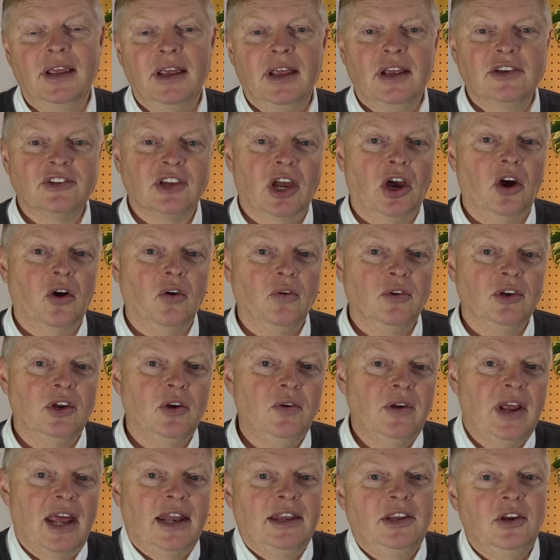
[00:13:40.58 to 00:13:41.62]
So
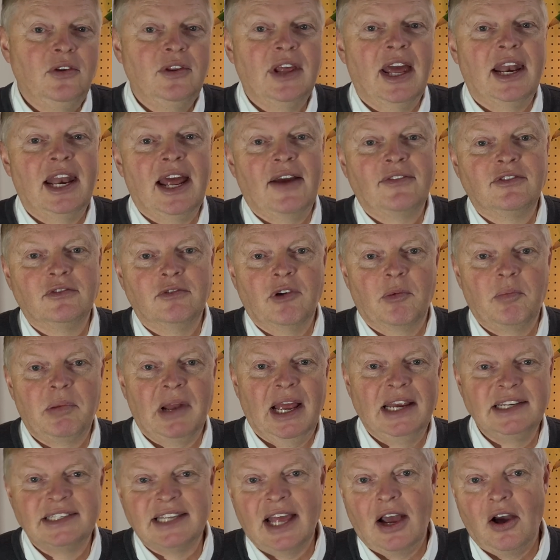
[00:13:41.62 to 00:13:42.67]
you then have to
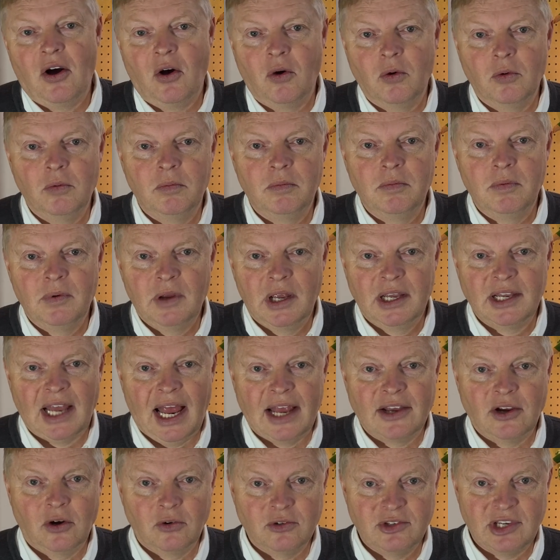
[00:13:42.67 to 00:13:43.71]
replace that
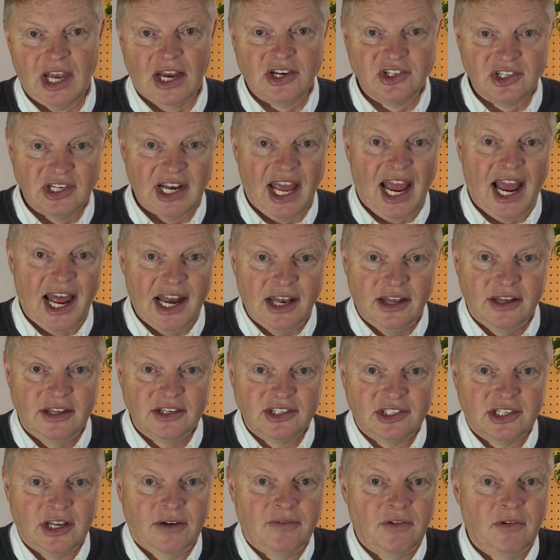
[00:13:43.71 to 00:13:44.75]
whole section and the
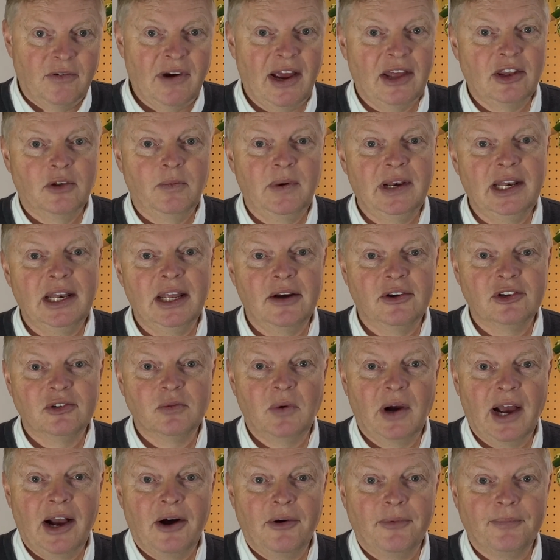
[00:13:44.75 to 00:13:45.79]
stuff around the window as
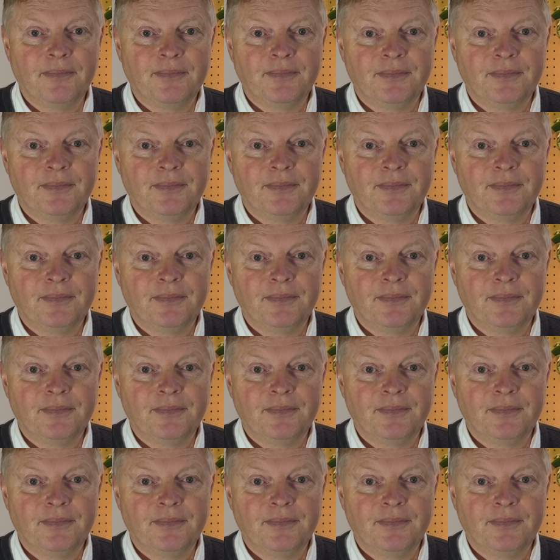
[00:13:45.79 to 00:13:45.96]
well.